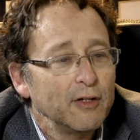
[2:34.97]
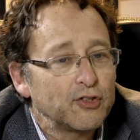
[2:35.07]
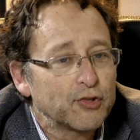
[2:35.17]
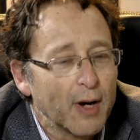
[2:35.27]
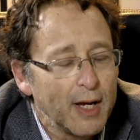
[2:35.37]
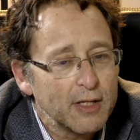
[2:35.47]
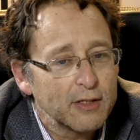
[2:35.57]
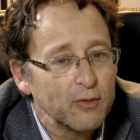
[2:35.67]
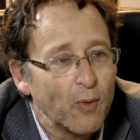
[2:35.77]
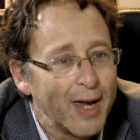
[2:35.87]
trades
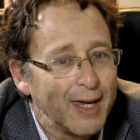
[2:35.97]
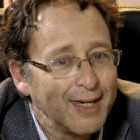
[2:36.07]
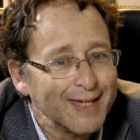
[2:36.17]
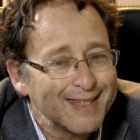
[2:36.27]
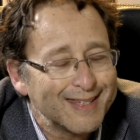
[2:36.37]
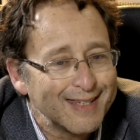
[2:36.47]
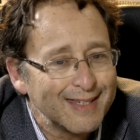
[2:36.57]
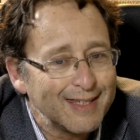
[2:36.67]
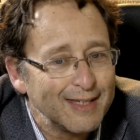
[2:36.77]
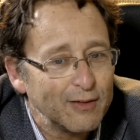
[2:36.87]
in a way
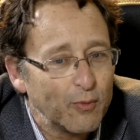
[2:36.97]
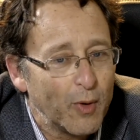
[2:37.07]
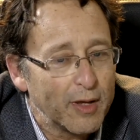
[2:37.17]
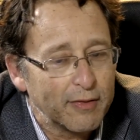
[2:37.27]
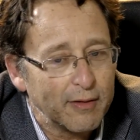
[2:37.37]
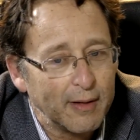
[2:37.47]
consistent with,